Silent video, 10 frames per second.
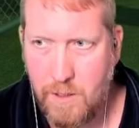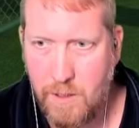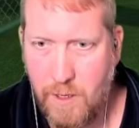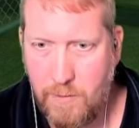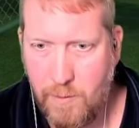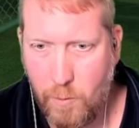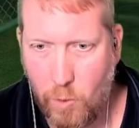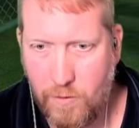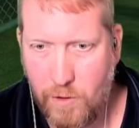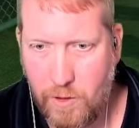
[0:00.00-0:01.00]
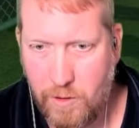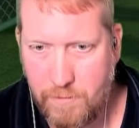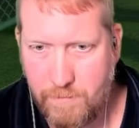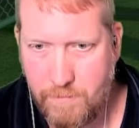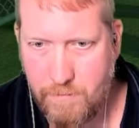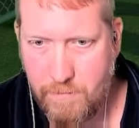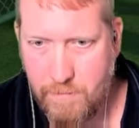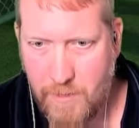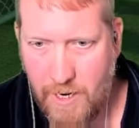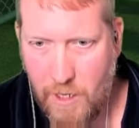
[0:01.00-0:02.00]
Okay, more vertical.
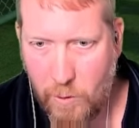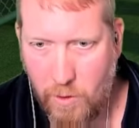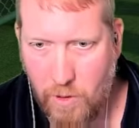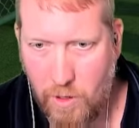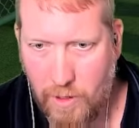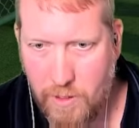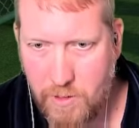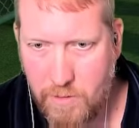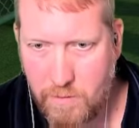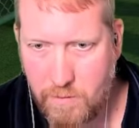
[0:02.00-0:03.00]
Now you know where wrong is.